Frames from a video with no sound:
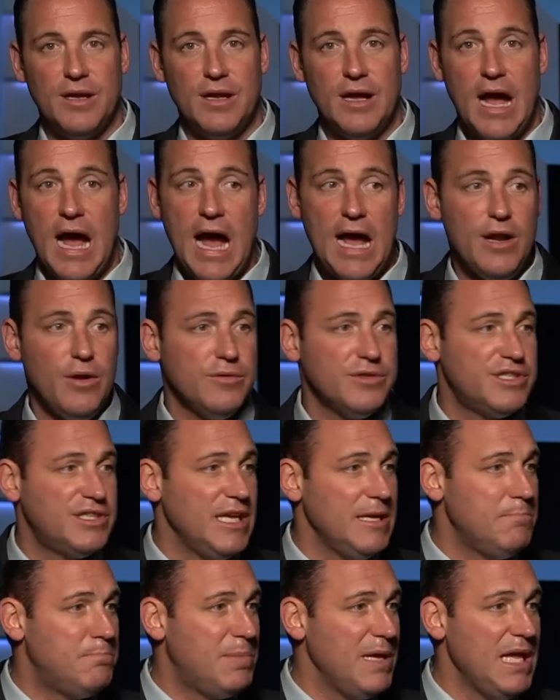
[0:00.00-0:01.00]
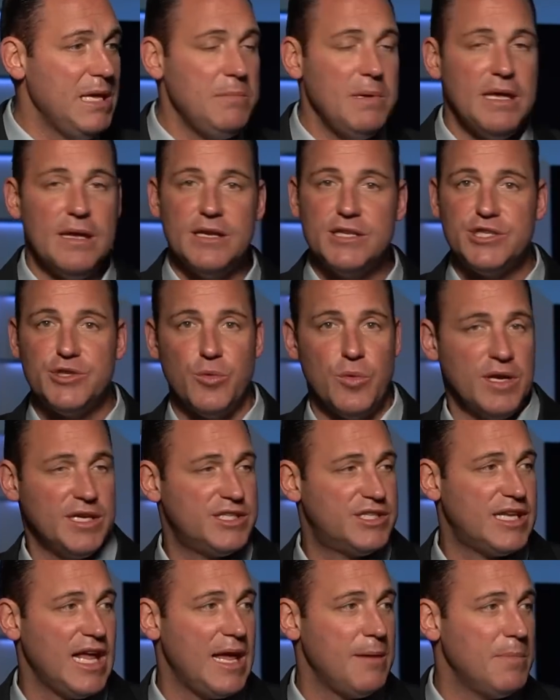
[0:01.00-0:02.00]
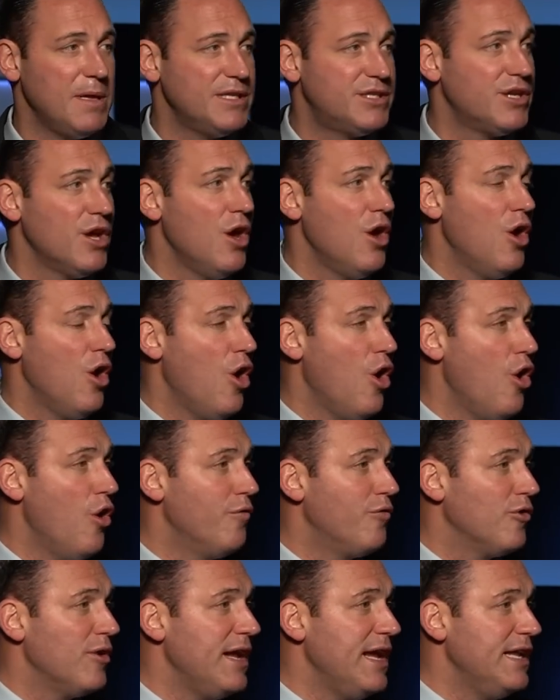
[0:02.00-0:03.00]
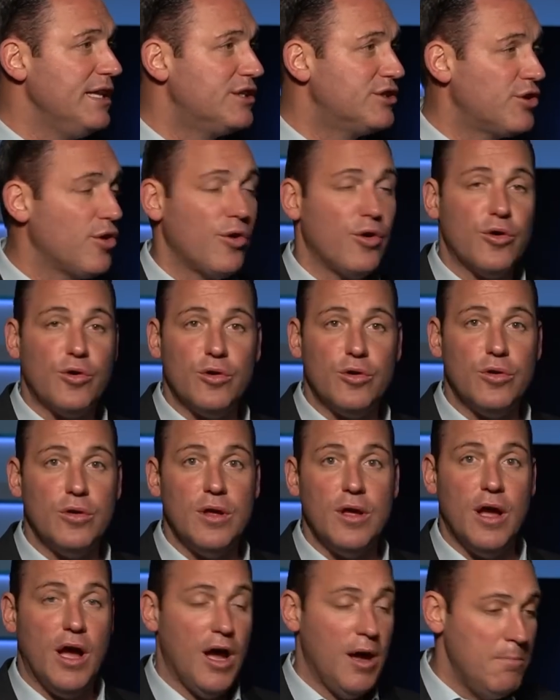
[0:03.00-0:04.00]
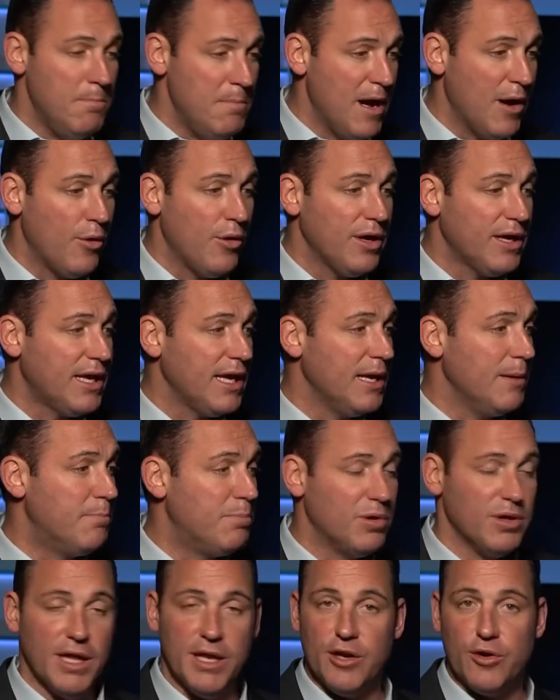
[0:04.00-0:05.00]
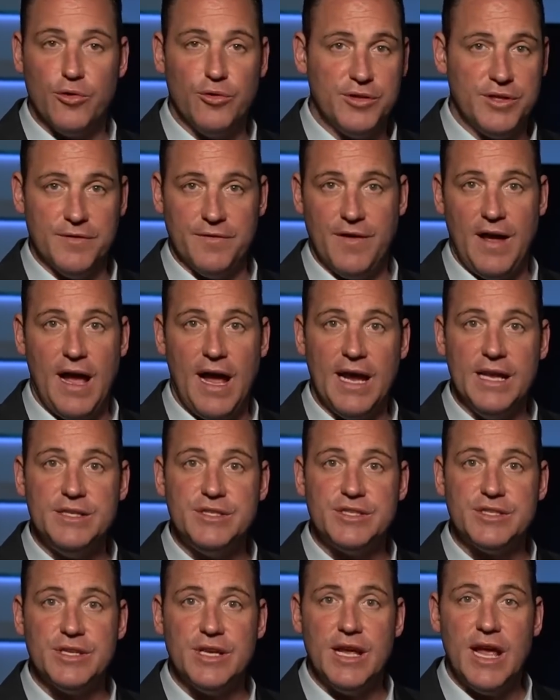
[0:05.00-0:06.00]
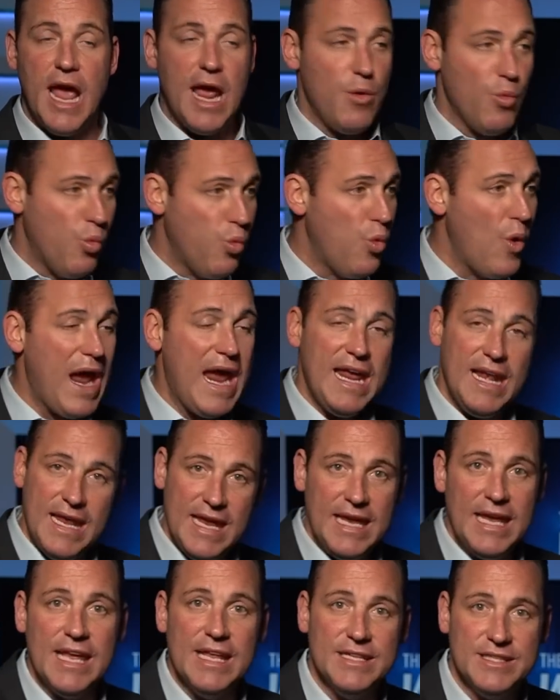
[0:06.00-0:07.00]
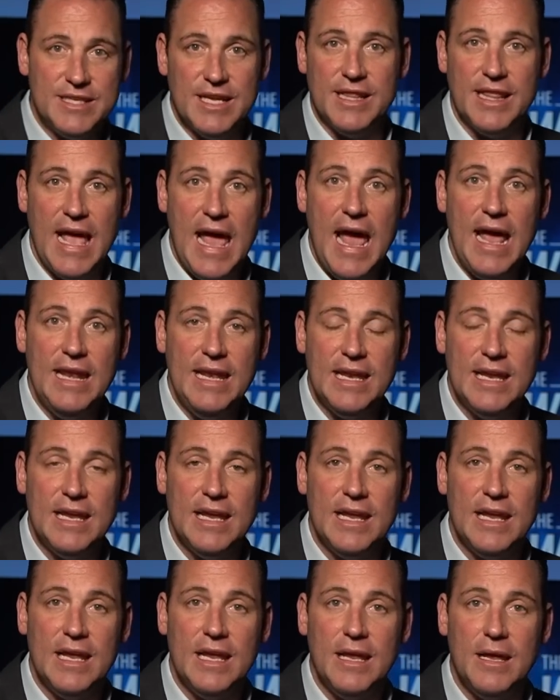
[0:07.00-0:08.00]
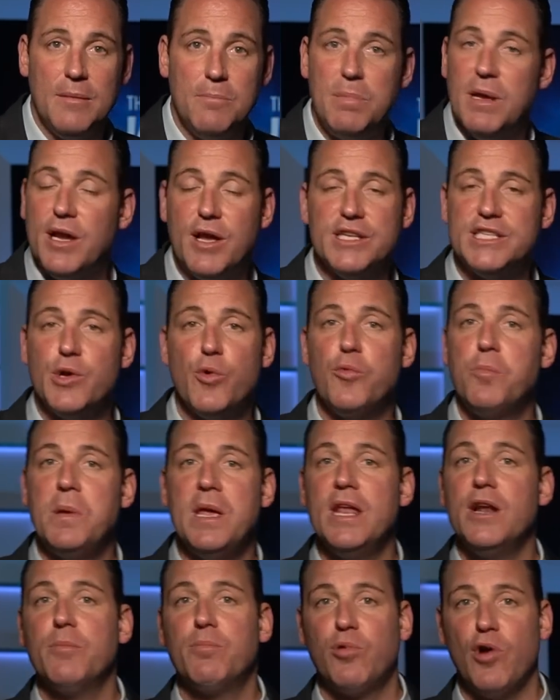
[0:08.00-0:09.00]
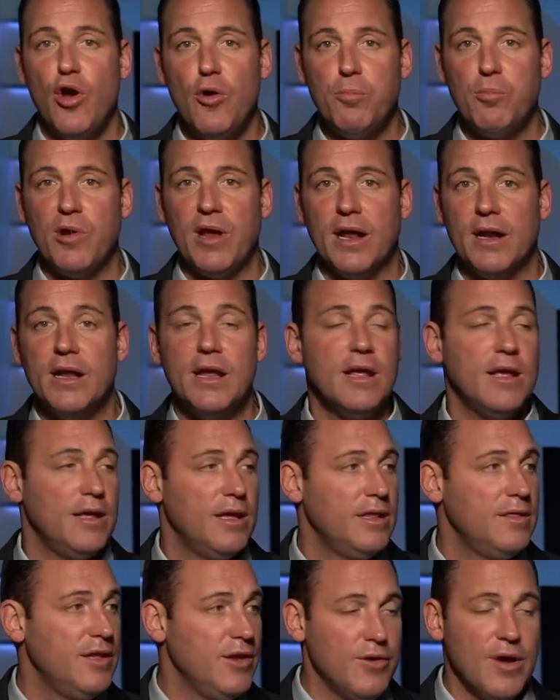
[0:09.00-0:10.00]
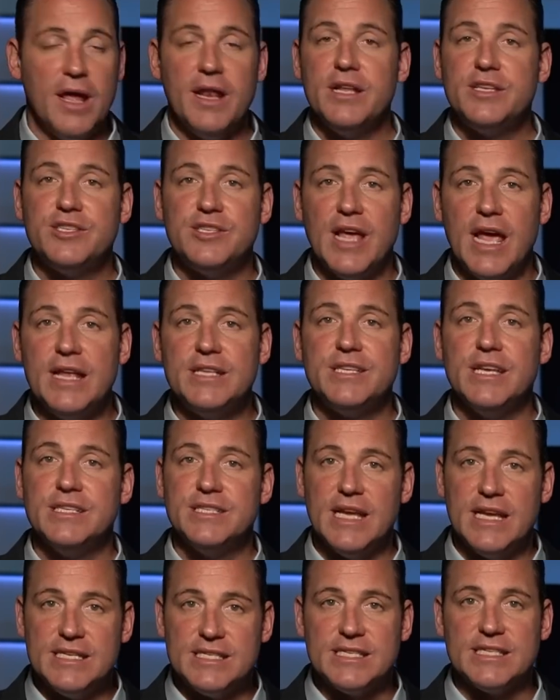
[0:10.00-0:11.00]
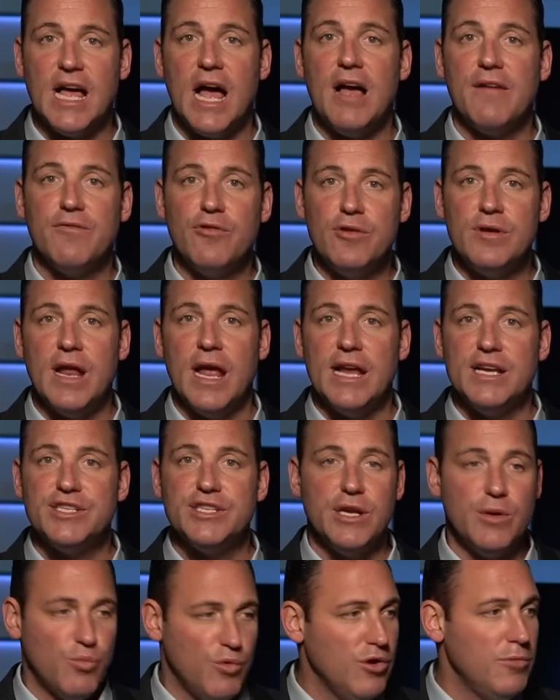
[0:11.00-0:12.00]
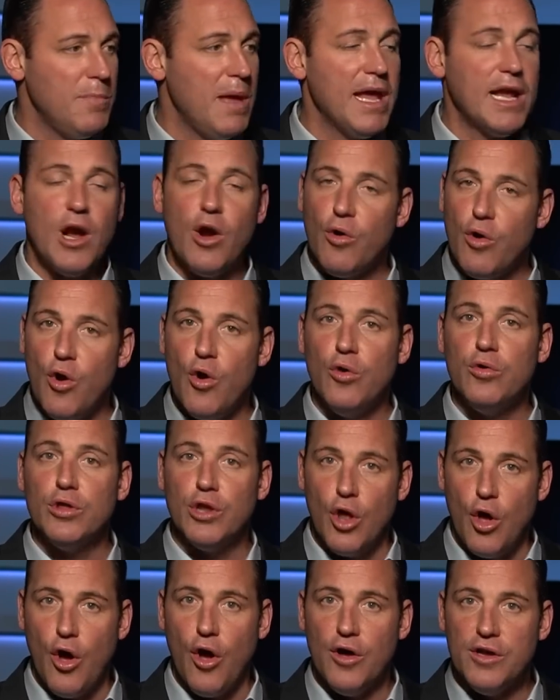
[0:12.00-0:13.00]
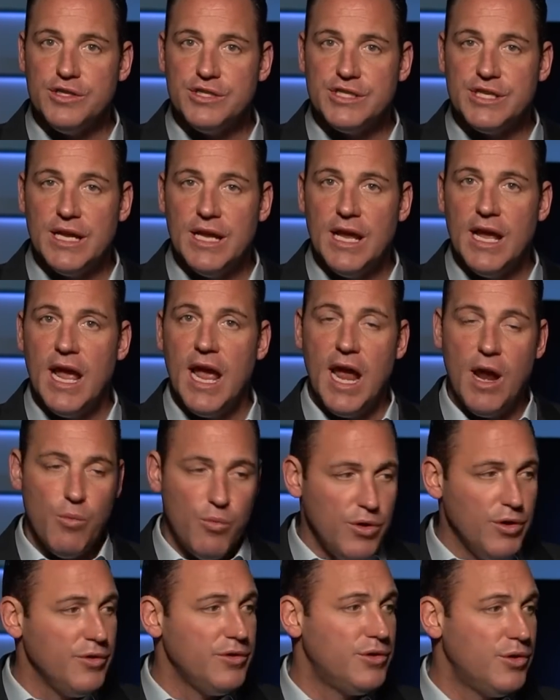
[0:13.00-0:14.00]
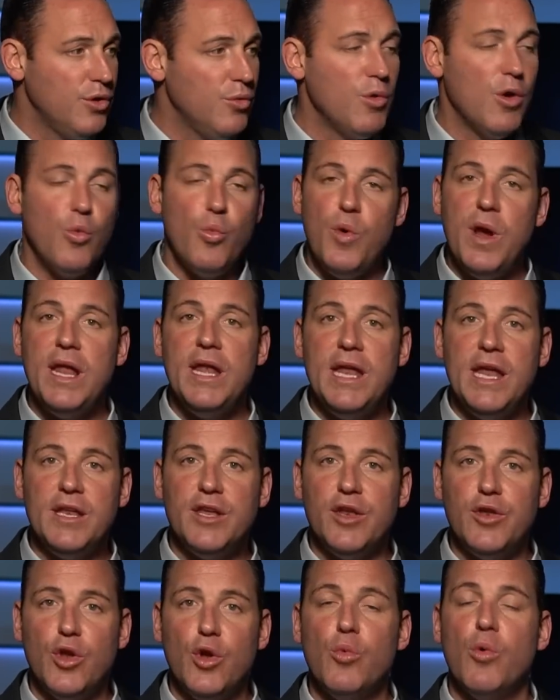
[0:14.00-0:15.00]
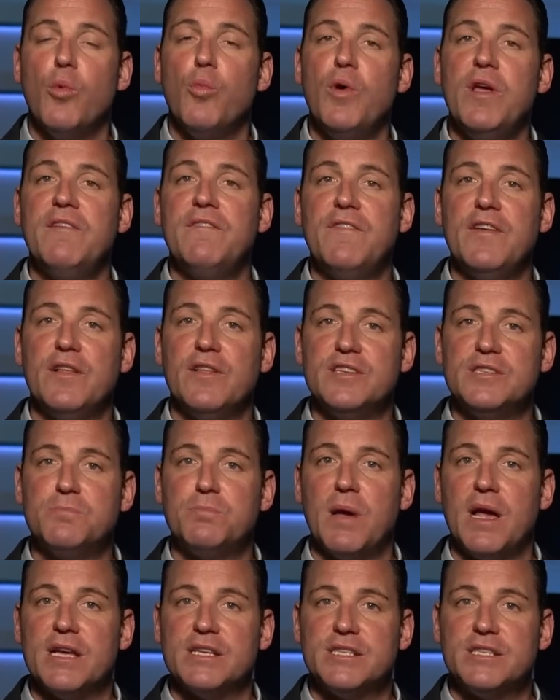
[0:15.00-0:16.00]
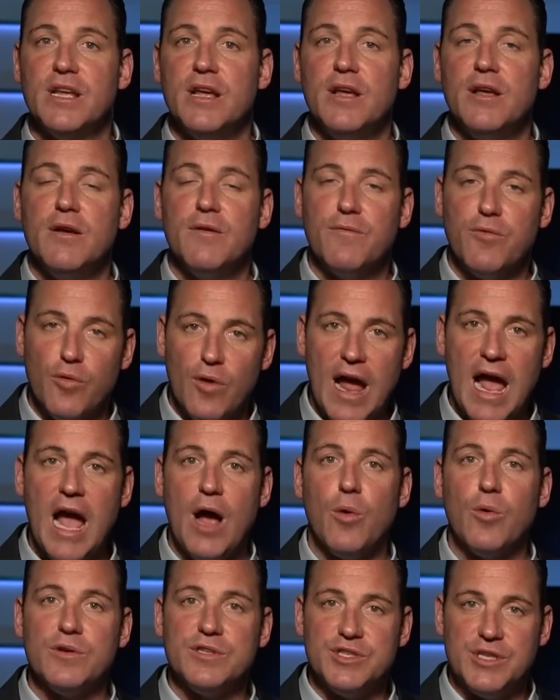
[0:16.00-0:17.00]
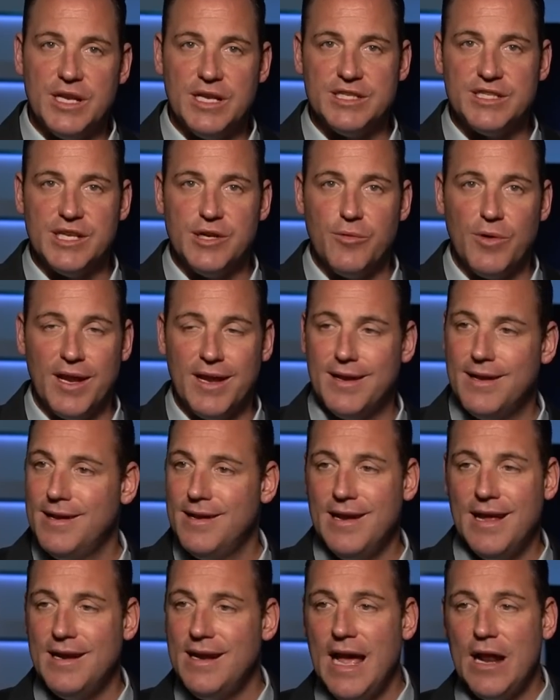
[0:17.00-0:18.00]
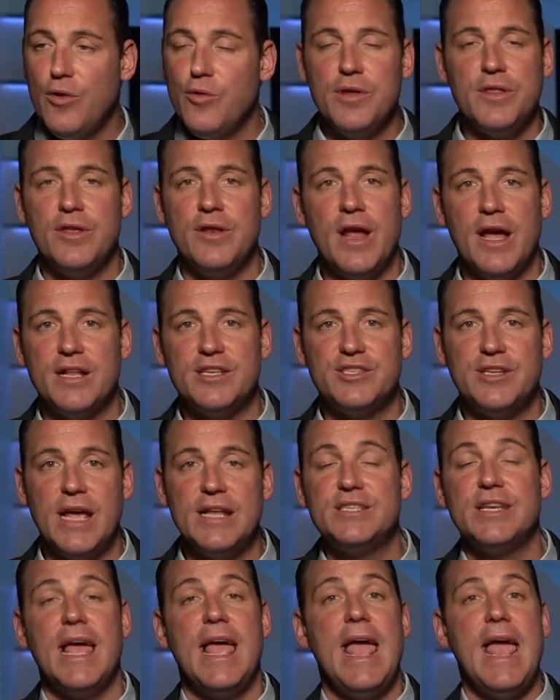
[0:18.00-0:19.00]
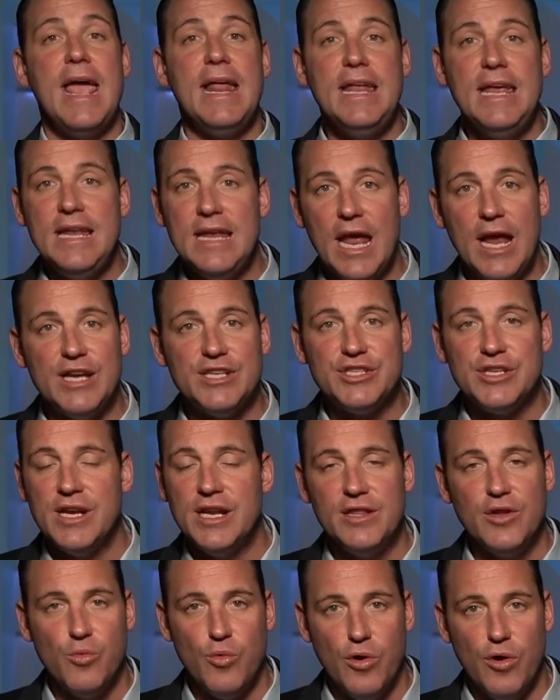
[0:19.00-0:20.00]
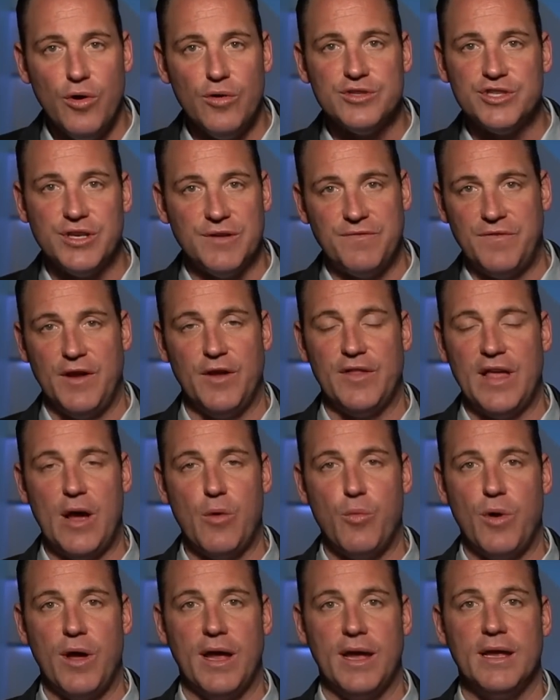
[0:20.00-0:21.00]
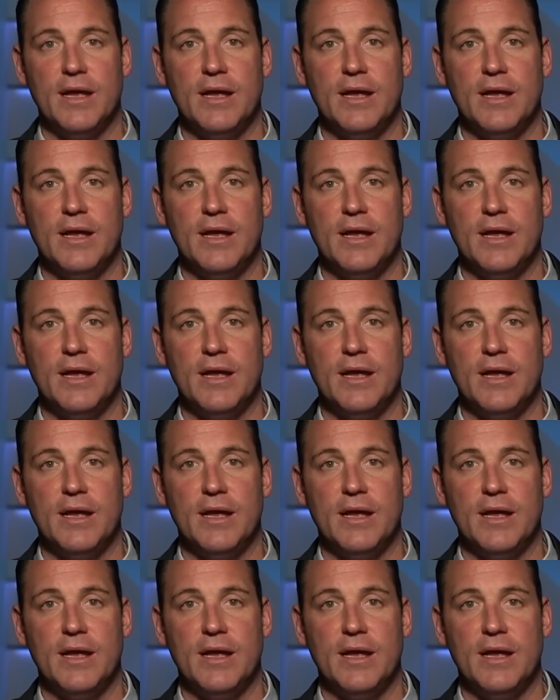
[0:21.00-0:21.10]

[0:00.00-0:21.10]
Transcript: I don't see Bibi issuing statements over internal American political divides and wading into that, because it would be inappropriate. The United States is a sovereign nation. We'll make our own laws, and we'll do what we need to do, what we feel is best for our citizenry. Not only the United States, any nation in the world should feel that way.